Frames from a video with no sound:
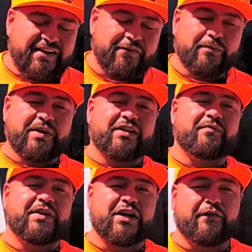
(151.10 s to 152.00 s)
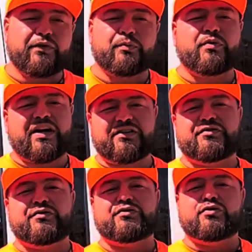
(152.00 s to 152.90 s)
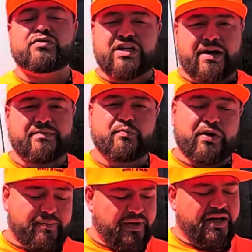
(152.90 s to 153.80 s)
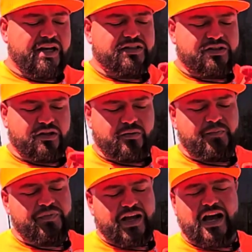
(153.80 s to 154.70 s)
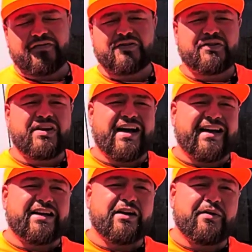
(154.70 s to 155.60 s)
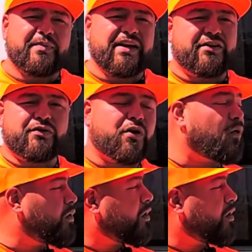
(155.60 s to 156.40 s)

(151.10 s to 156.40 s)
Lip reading: for me to be comfortable, I do two times prep. So after I come and do the whole